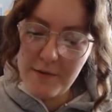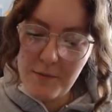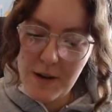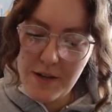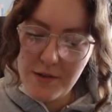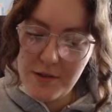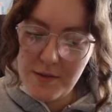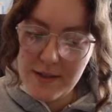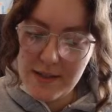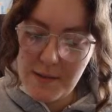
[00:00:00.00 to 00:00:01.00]
when you're
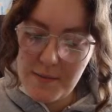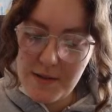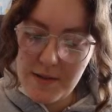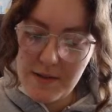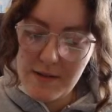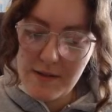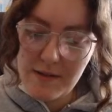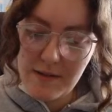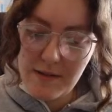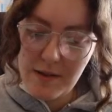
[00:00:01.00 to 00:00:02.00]
doing something
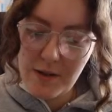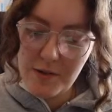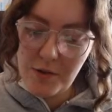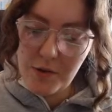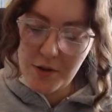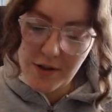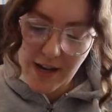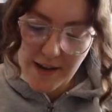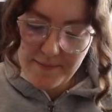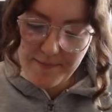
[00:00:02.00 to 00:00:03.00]
that you're not good at